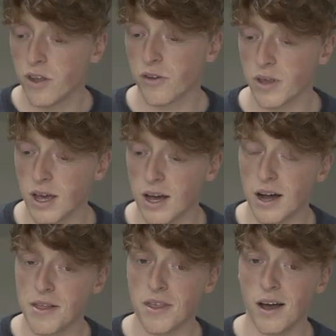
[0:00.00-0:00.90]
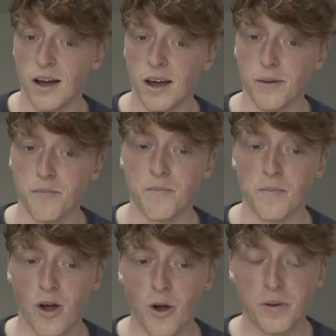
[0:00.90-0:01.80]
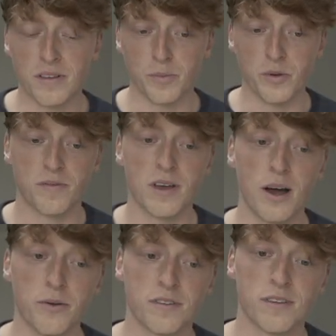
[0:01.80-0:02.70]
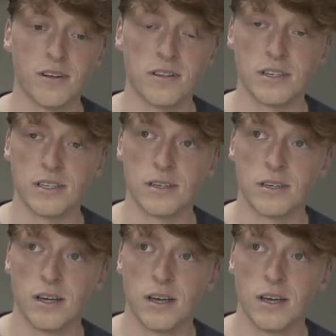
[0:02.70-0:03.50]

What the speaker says: So yeah, I'm hoping to move down to London